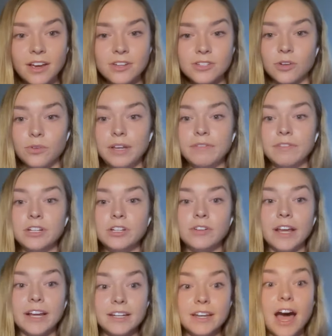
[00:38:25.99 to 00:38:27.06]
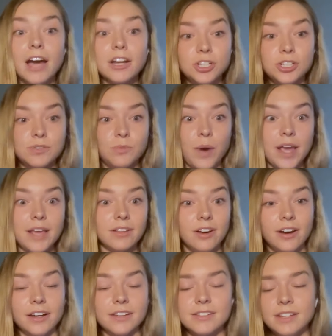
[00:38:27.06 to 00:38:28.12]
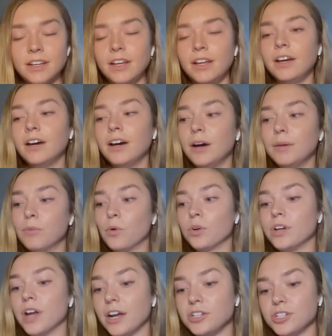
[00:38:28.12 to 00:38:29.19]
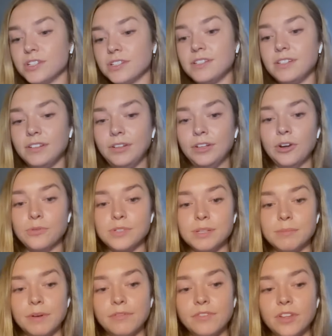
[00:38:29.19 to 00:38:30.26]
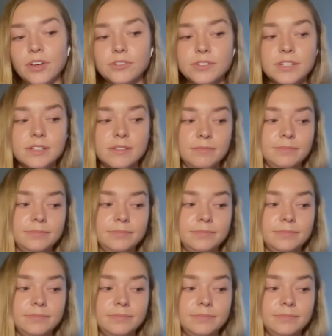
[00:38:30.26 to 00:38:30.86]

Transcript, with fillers: So even like not just weight loss, um, or not just, you know, some of those,